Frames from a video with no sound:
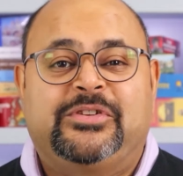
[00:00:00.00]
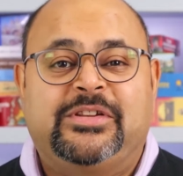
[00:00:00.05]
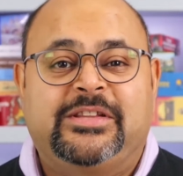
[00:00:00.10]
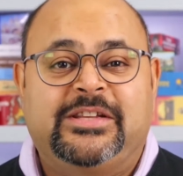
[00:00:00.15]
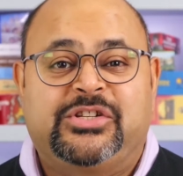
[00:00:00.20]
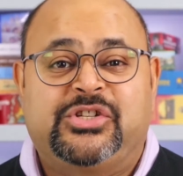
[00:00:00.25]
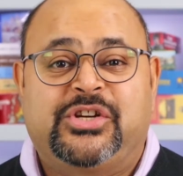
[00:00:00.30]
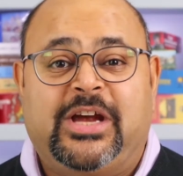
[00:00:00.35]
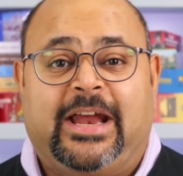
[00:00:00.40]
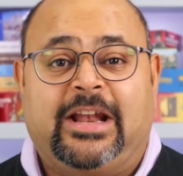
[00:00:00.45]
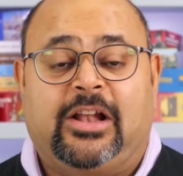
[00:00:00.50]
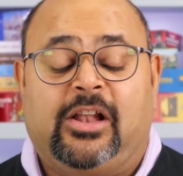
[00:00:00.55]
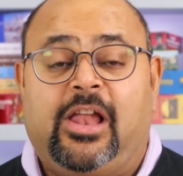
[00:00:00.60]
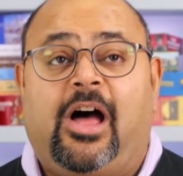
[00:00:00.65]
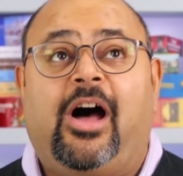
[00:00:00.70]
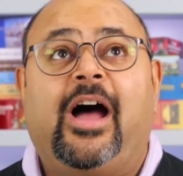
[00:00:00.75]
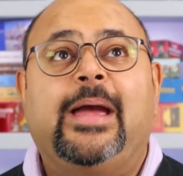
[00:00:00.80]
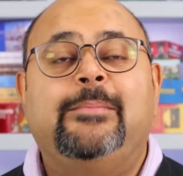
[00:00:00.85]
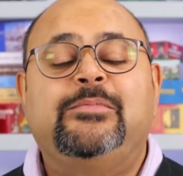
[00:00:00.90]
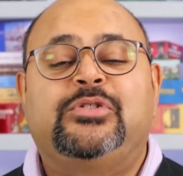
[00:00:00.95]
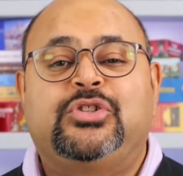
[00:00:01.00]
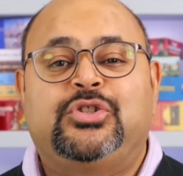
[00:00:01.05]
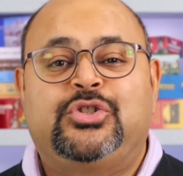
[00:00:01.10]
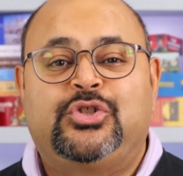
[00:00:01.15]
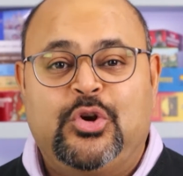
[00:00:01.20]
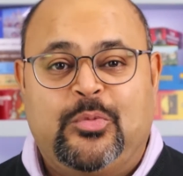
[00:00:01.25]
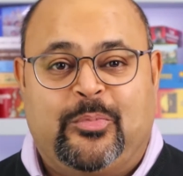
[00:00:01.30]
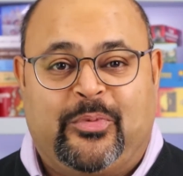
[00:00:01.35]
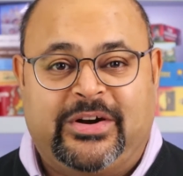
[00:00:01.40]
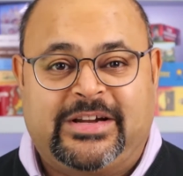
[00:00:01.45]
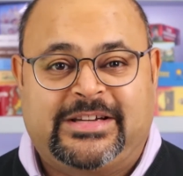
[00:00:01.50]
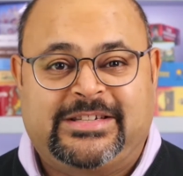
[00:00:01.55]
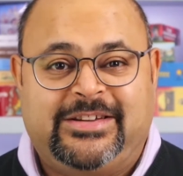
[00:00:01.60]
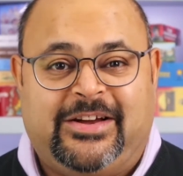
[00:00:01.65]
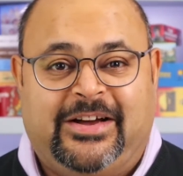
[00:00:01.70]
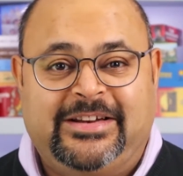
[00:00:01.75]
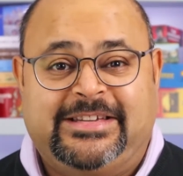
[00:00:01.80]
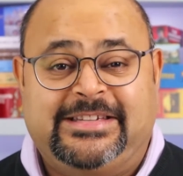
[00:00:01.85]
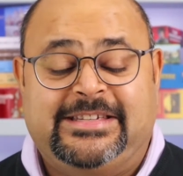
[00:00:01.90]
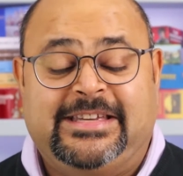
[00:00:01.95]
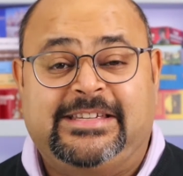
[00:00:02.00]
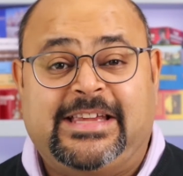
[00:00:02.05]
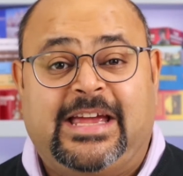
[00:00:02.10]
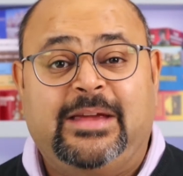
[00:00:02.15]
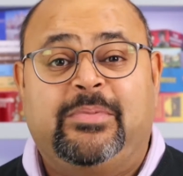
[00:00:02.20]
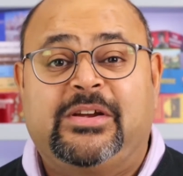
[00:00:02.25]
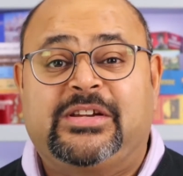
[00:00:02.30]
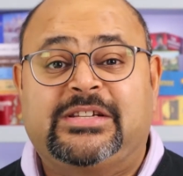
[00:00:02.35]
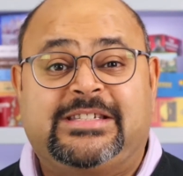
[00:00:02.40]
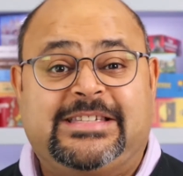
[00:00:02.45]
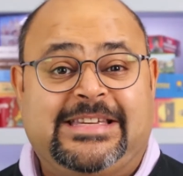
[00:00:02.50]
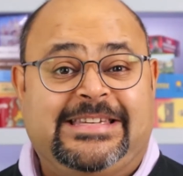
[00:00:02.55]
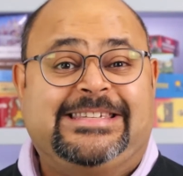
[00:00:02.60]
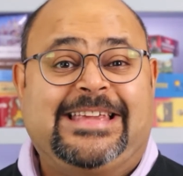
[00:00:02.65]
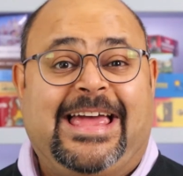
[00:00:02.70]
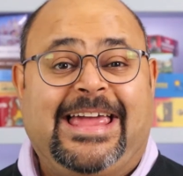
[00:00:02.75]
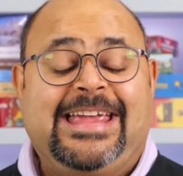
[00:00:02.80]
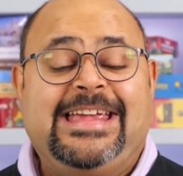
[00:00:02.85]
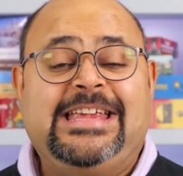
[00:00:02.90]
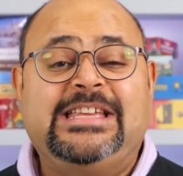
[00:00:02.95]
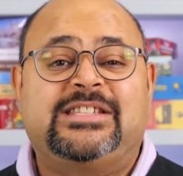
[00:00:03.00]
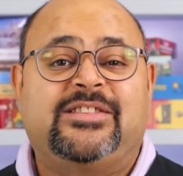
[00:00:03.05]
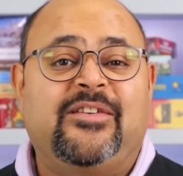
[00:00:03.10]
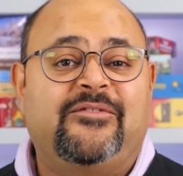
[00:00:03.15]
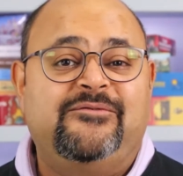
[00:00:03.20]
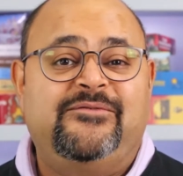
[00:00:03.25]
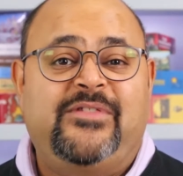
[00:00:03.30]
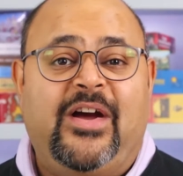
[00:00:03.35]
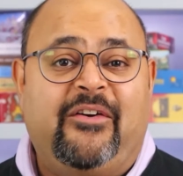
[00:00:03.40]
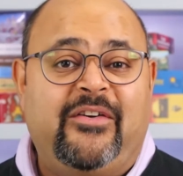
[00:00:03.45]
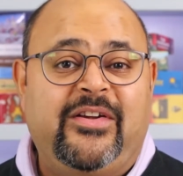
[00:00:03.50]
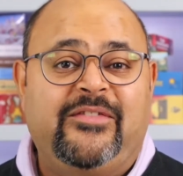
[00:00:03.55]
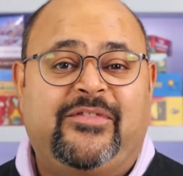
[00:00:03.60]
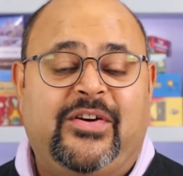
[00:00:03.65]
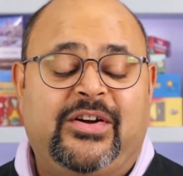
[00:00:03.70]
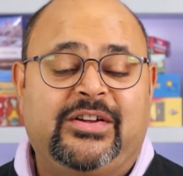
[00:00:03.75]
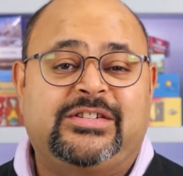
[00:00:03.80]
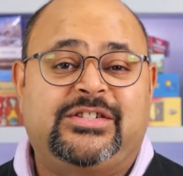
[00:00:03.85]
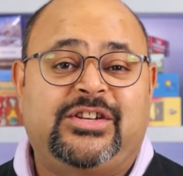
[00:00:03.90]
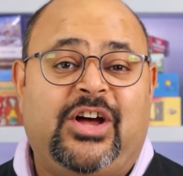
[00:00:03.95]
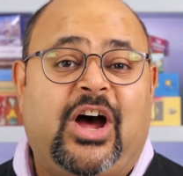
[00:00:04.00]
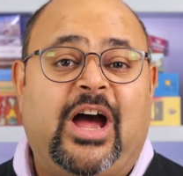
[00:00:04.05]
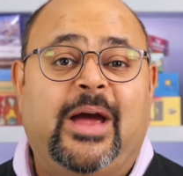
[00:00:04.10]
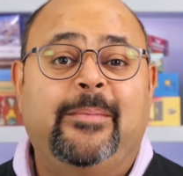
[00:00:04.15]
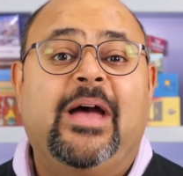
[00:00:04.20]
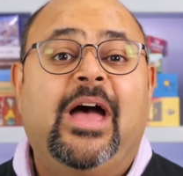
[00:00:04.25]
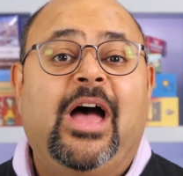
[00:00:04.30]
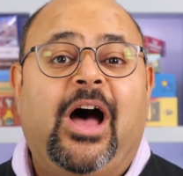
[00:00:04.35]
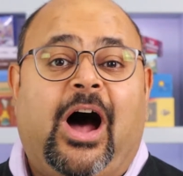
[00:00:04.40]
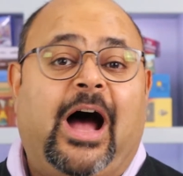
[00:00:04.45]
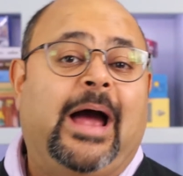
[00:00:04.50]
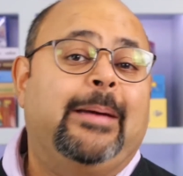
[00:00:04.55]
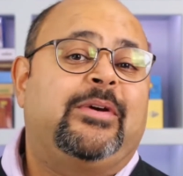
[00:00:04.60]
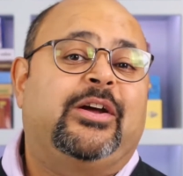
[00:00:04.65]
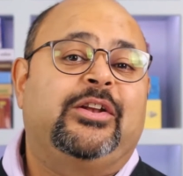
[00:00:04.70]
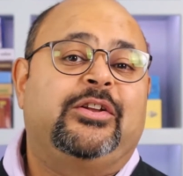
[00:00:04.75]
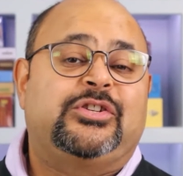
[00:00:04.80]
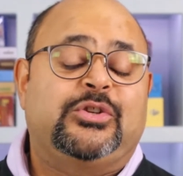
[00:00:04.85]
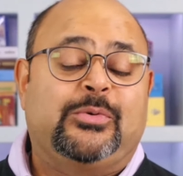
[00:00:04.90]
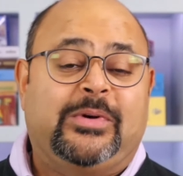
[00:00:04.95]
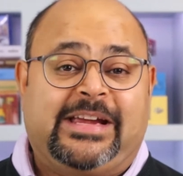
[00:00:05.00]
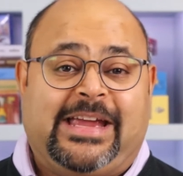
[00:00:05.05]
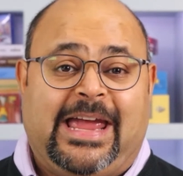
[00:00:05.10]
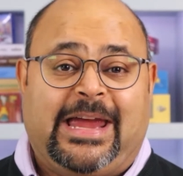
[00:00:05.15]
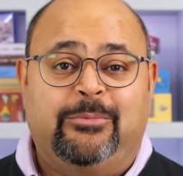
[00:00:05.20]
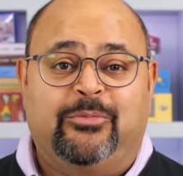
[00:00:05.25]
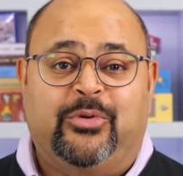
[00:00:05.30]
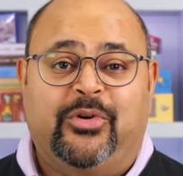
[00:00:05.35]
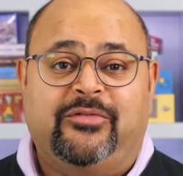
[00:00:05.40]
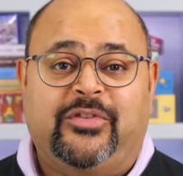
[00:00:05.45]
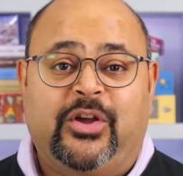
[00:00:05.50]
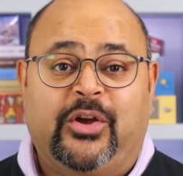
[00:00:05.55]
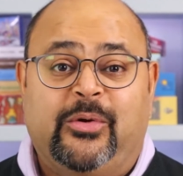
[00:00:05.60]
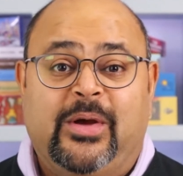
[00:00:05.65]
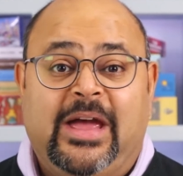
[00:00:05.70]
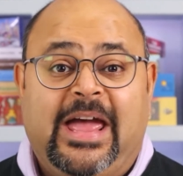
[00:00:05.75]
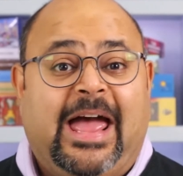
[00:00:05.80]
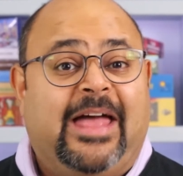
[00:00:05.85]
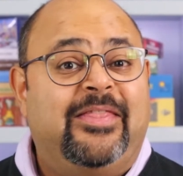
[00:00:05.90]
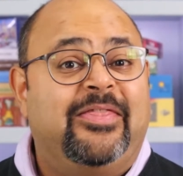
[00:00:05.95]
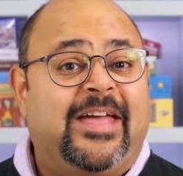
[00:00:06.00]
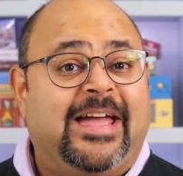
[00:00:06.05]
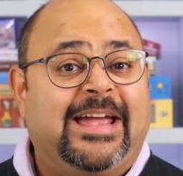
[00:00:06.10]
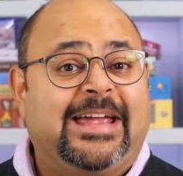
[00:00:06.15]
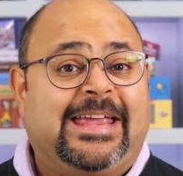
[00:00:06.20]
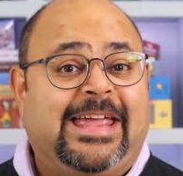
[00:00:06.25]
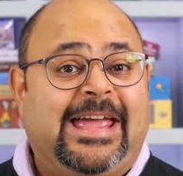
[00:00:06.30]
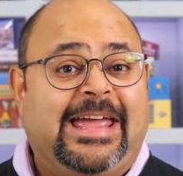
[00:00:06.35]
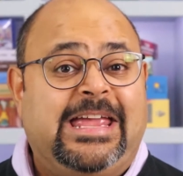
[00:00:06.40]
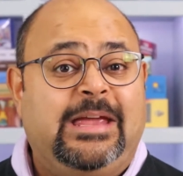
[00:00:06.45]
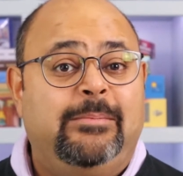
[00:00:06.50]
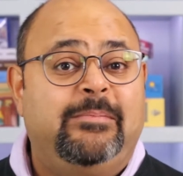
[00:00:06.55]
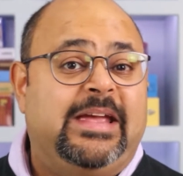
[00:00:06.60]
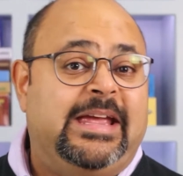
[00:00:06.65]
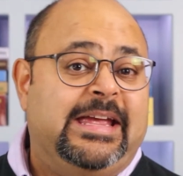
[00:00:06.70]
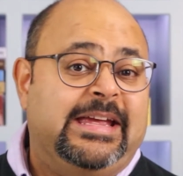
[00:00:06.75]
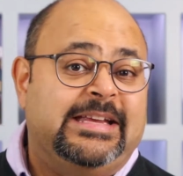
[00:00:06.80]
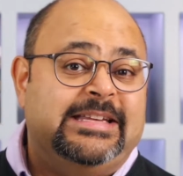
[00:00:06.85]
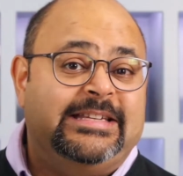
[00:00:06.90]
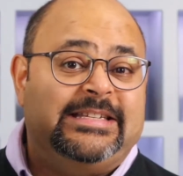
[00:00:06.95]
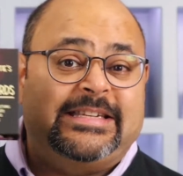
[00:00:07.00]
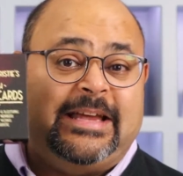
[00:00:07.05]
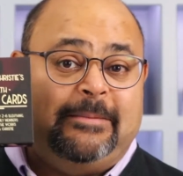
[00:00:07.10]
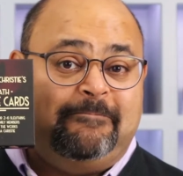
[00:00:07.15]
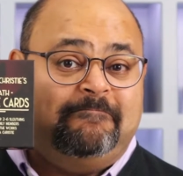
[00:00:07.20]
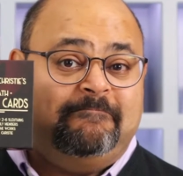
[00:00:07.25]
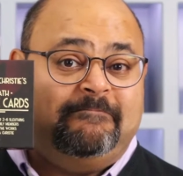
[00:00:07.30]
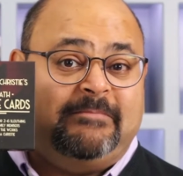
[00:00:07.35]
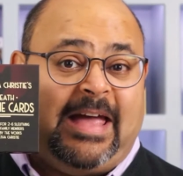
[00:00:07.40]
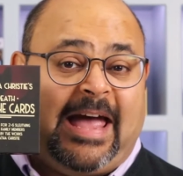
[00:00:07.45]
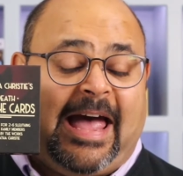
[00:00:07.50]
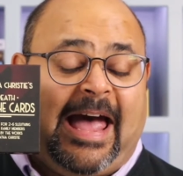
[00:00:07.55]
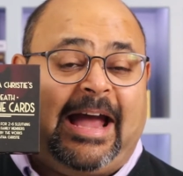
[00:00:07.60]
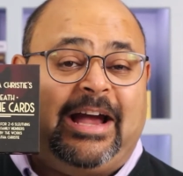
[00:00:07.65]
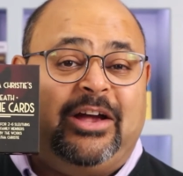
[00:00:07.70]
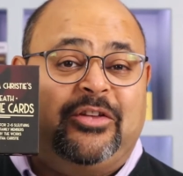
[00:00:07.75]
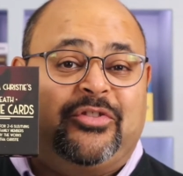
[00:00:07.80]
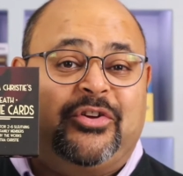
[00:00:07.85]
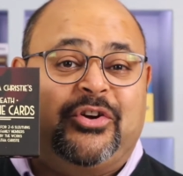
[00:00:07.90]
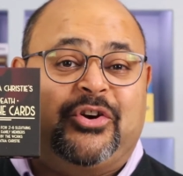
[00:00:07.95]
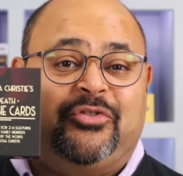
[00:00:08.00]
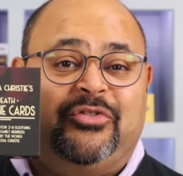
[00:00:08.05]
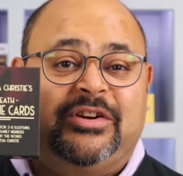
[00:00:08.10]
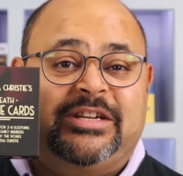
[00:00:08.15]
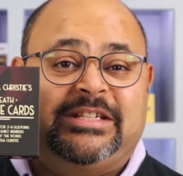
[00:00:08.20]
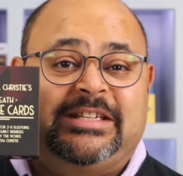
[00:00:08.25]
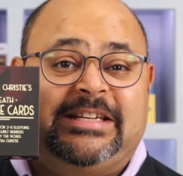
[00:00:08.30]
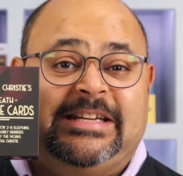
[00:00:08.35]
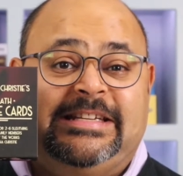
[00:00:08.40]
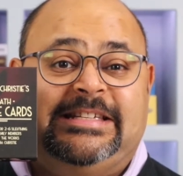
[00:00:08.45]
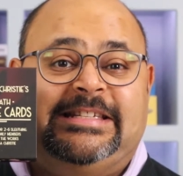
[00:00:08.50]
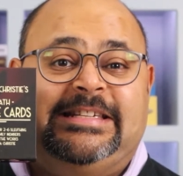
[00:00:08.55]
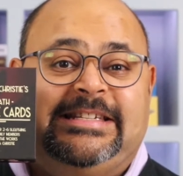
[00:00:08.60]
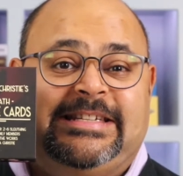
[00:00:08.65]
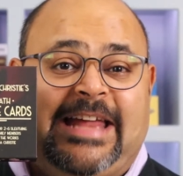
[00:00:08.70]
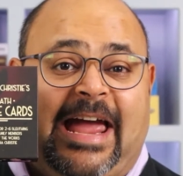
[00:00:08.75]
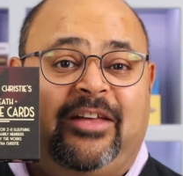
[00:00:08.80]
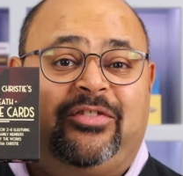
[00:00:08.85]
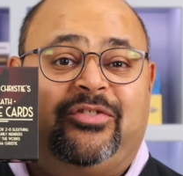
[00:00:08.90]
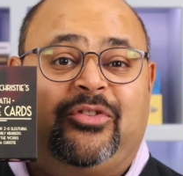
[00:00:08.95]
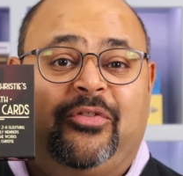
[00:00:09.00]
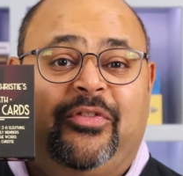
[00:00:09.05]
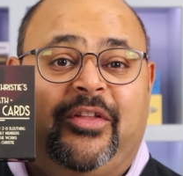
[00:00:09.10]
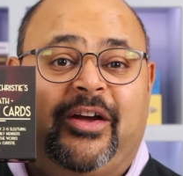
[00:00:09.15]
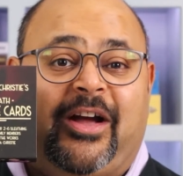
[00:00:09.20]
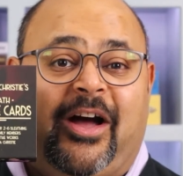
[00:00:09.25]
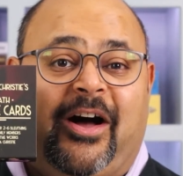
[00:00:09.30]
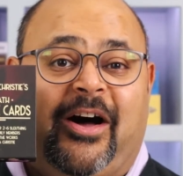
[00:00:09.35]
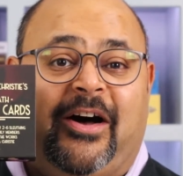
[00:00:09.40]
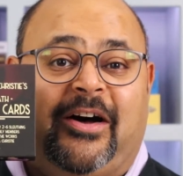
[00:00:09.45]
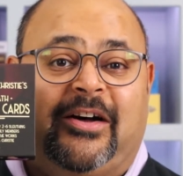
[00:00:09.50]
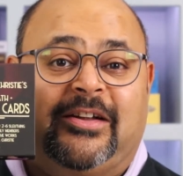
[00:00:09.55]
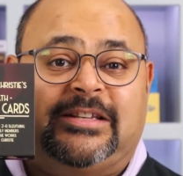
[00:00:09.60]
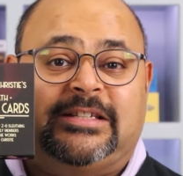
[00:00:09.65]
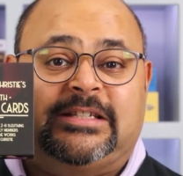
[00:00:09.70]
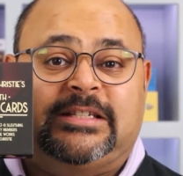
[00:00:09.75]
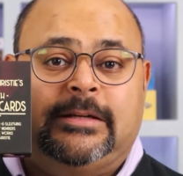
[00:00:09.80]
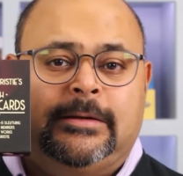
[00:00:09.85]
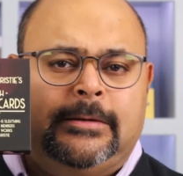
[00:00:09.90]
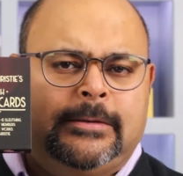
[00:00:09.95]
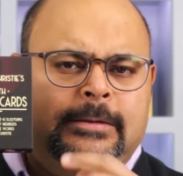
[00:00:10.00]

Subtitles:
to the channel. I'm super excited today because today is the very first time I'm going to do a game review, and that game is Agatha Christie's Death on the Cards.